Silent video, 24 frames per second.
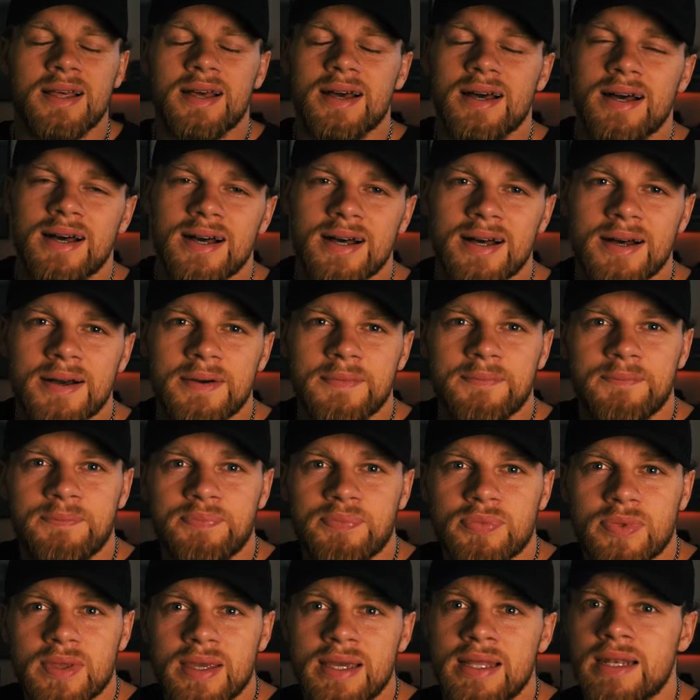
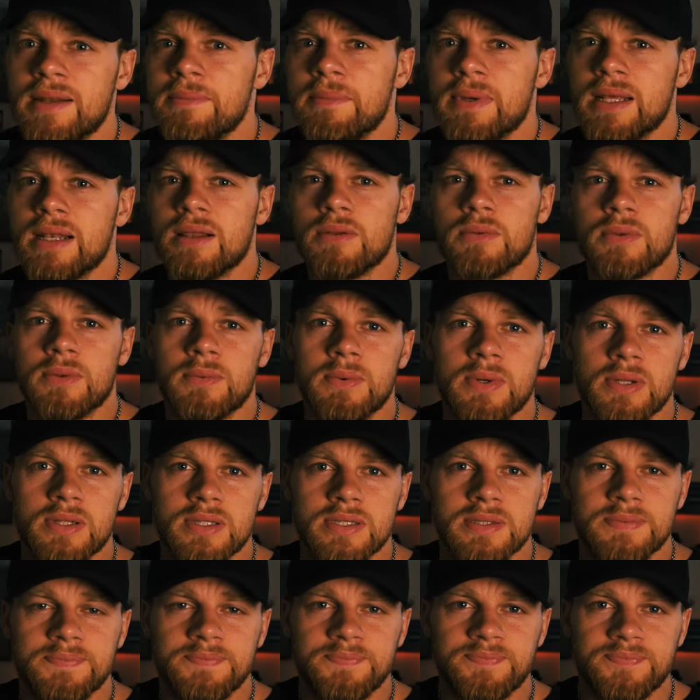in the middle of the
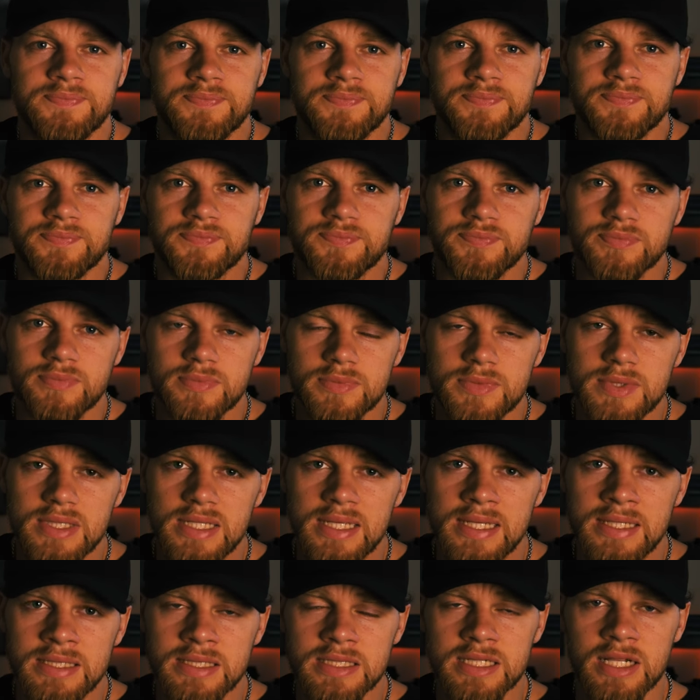woods.
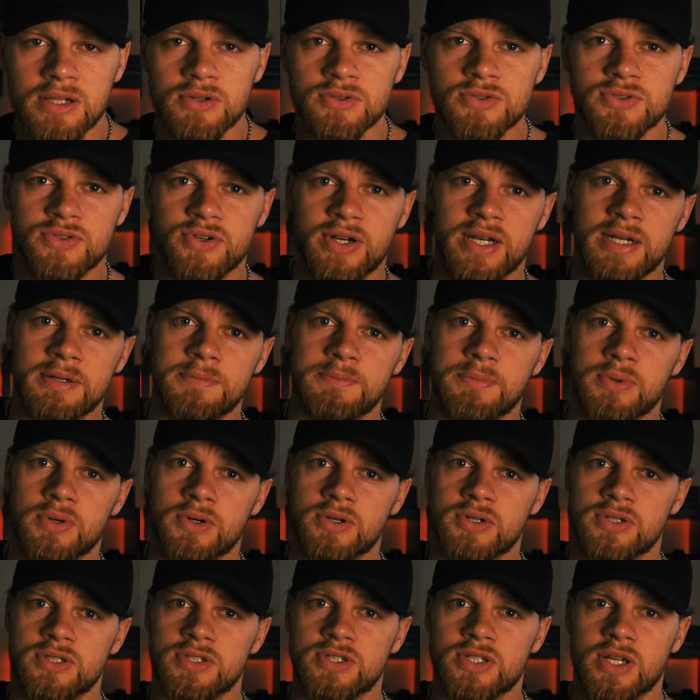It's close to the
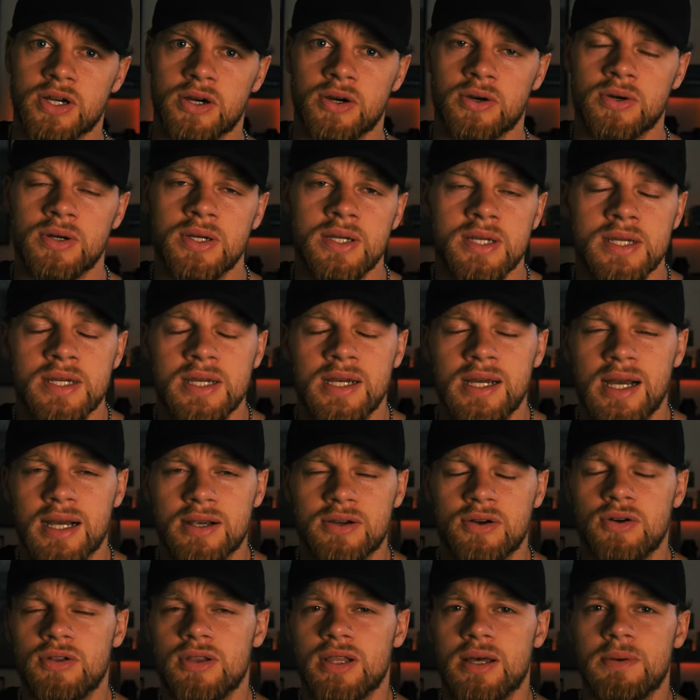airport, so I
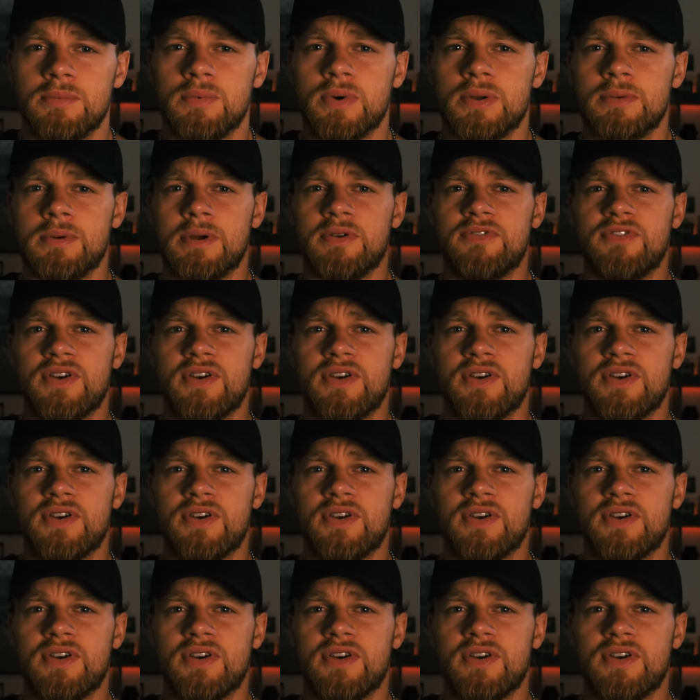called up one of my